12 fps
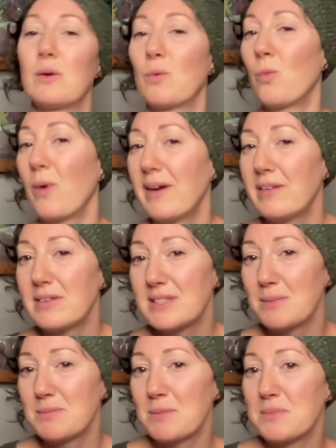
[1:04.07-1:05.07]
where your
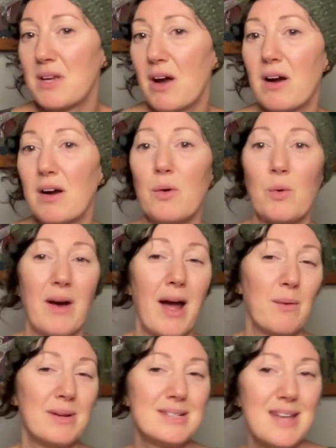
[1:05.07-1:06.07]
symptoms are or
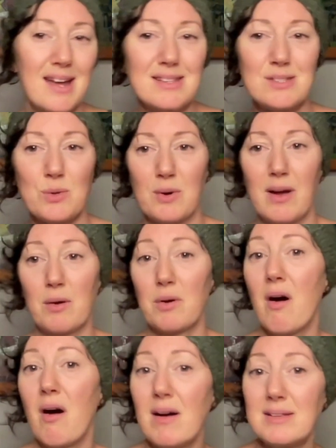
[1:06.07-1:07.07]
how intense or how
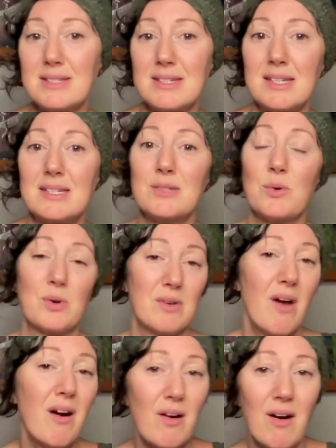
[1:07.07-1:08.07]
constant or
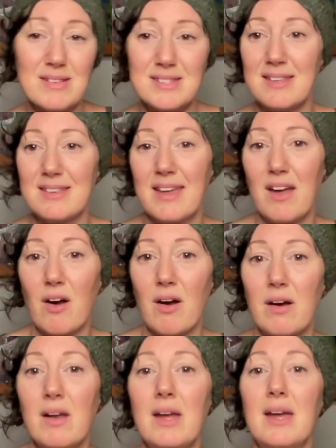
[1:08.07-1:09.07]
not constant they
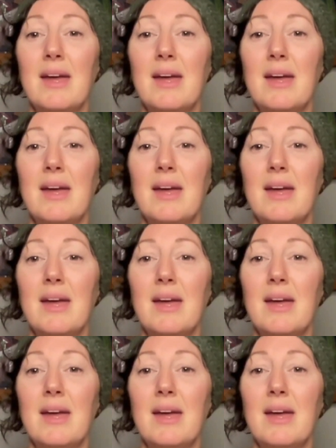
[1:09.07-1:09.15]
are.